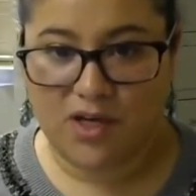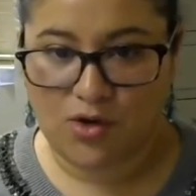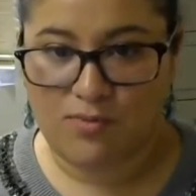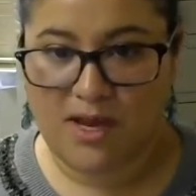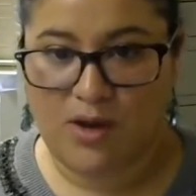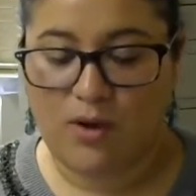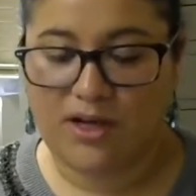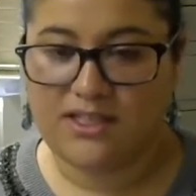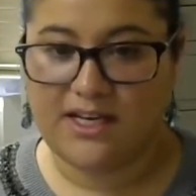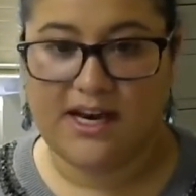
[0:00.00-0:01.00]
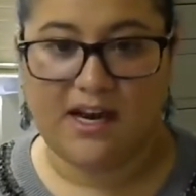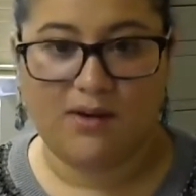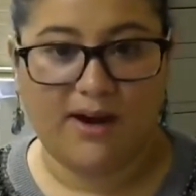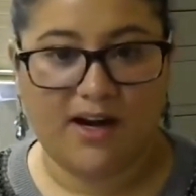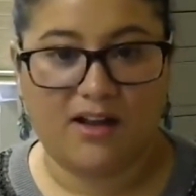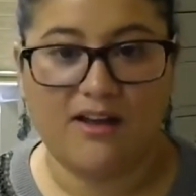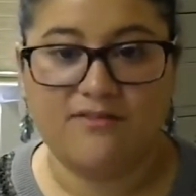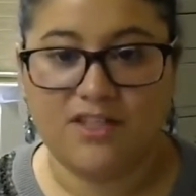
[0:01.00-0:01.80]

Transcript: you may want to get out a pair of gloves,